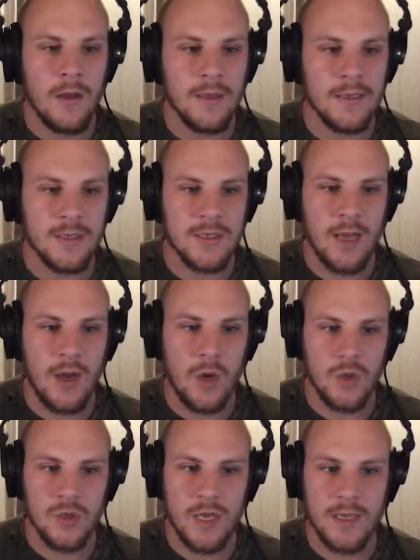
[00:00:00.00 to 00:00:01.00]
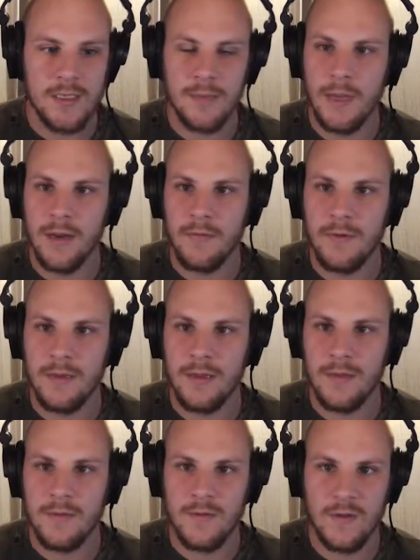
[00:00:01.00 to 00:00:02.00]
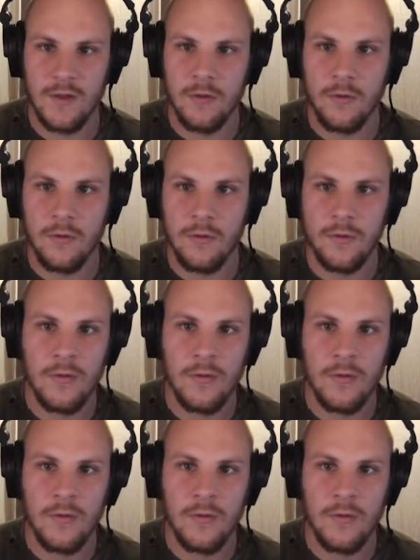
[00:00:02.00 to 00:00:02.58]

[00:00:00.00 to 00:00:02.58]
this also has the benefit that still